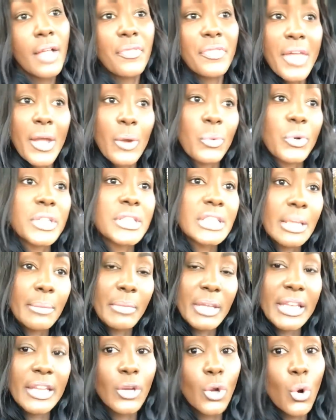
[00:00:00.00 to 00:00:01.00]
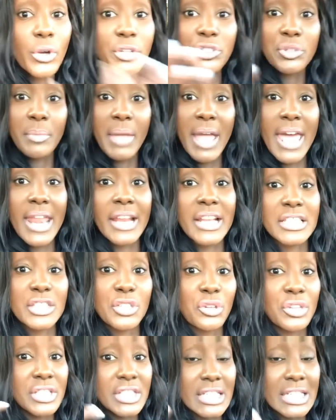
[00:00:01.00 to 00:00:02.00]
that was comedic or dramatic, as
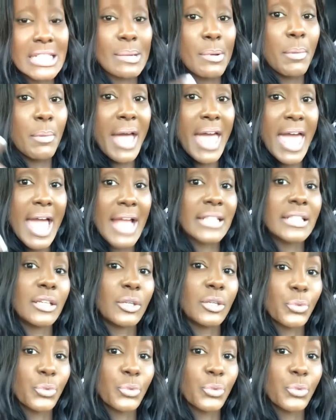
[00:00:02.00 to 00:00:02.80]
you can see some of my acting